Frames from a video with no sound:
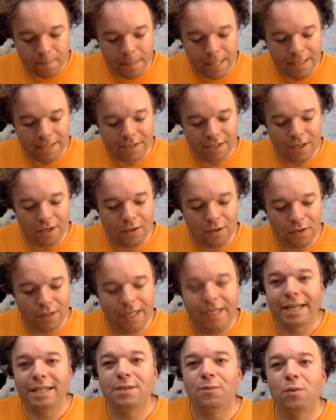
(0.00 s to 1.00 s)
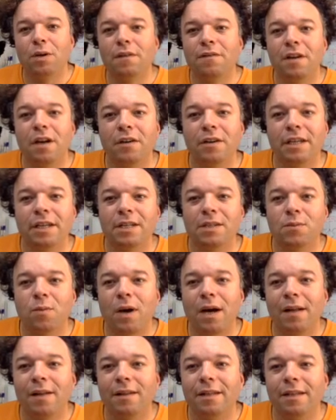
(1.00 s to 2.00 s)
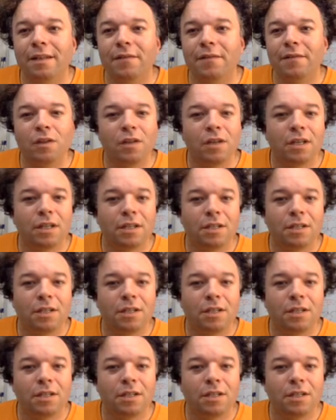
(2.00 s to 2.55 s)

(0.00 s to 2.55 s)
So it's worth noting as well that if you look at the